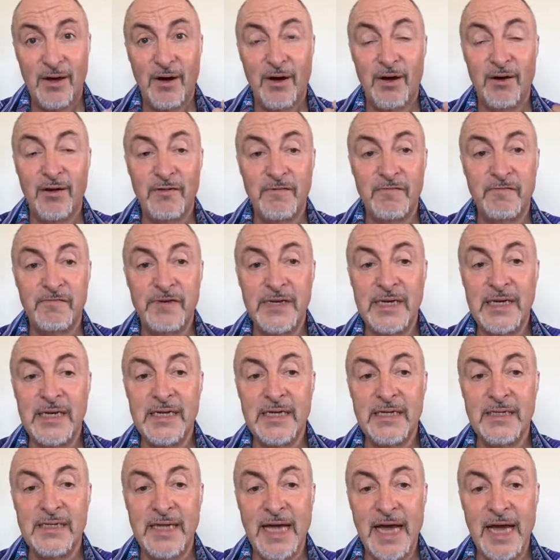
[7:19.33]
of
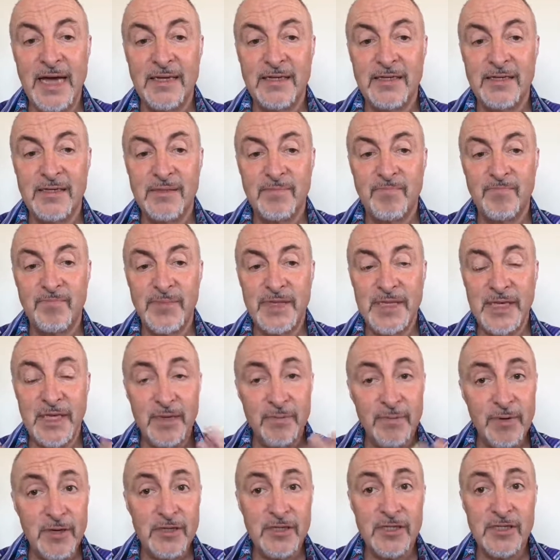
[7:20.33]
feeling that the other
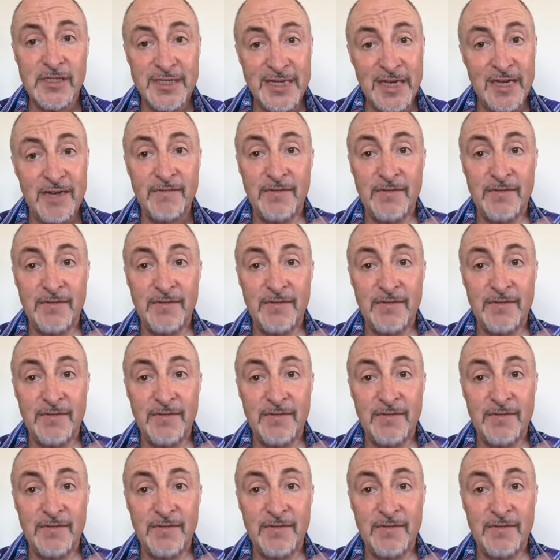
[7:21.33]
person's there